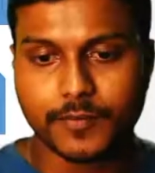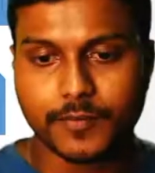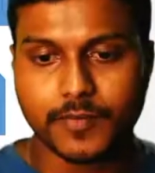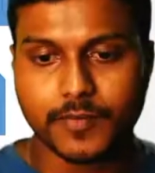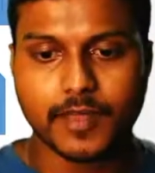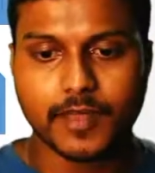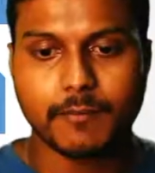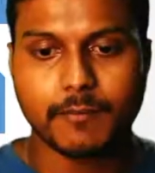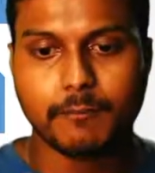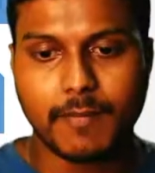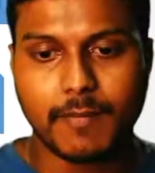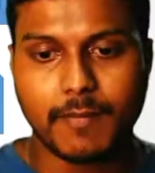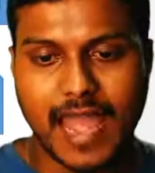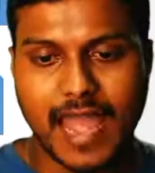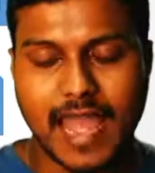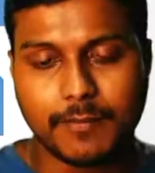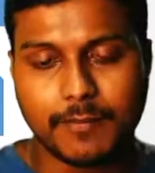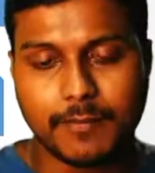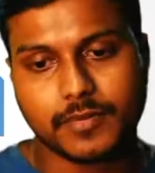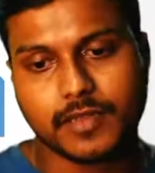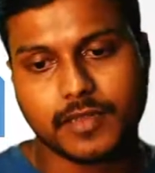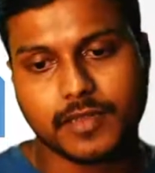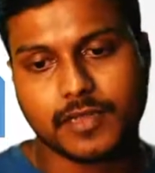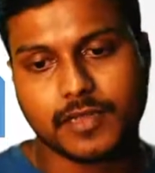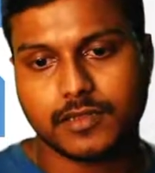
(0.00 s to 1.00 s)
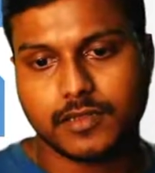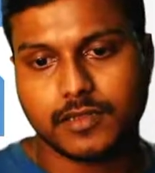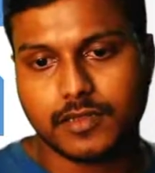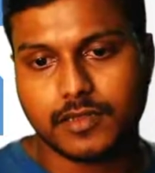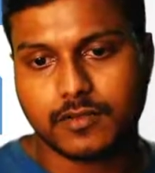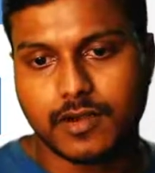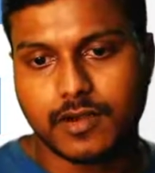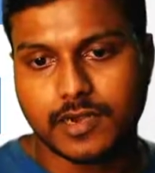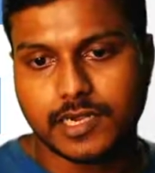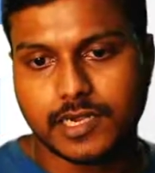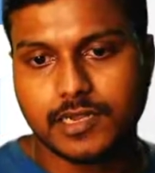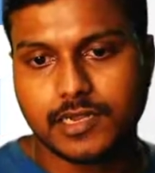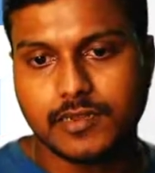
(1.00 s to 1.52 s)
map
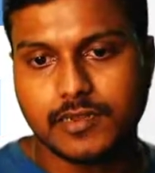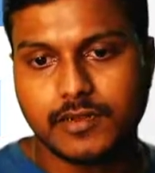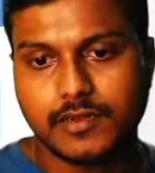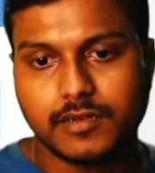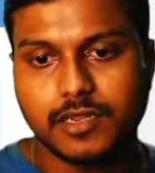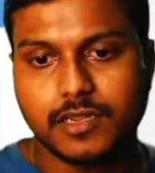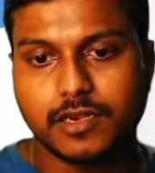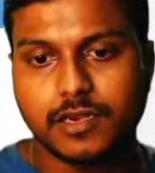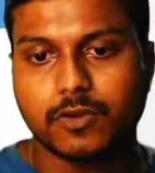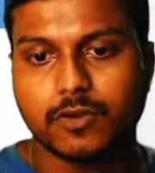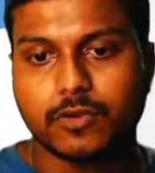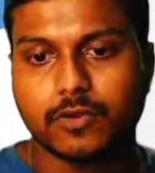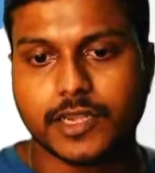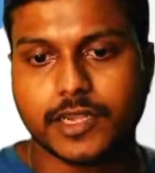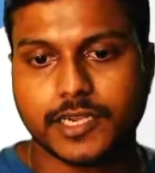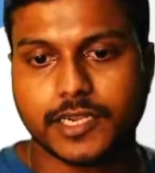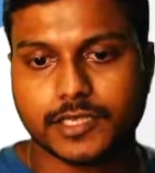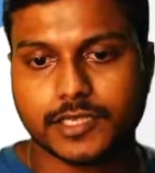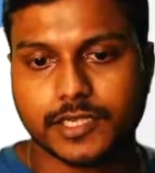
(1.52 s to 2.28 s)
whatever location,